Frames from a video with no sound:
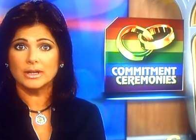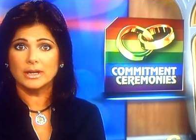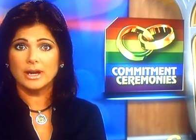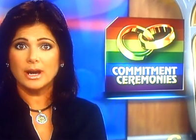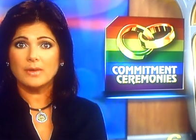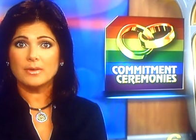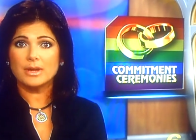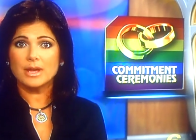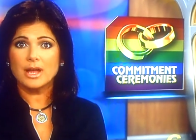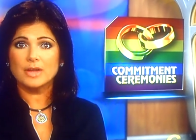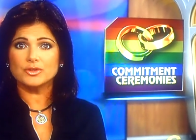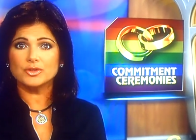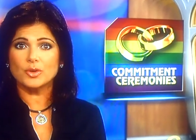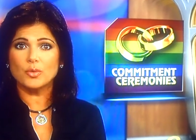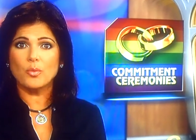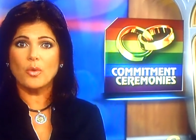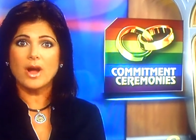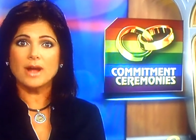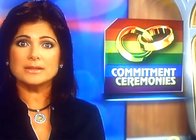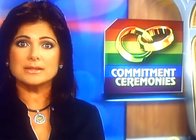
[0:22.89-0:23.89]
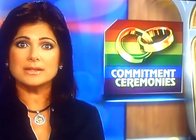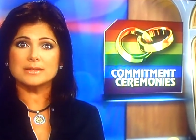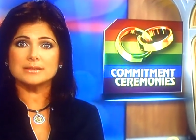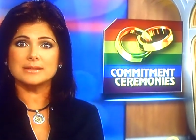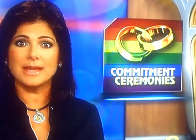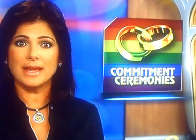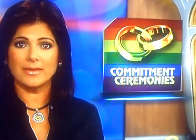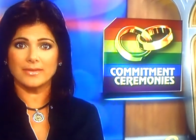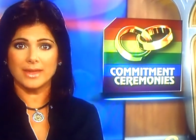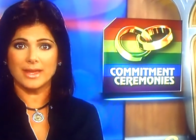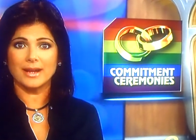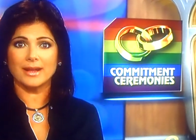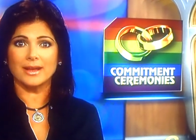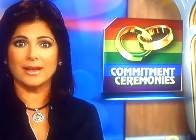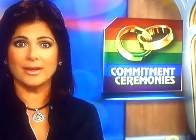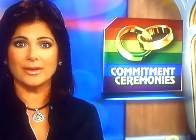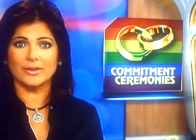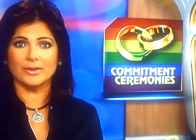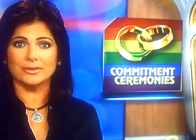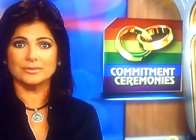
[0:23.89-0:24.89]
Ari Odzer walks us down that
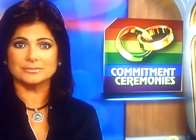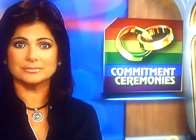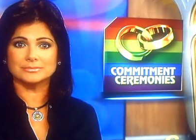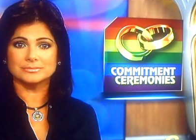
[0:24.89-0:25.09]
aisle.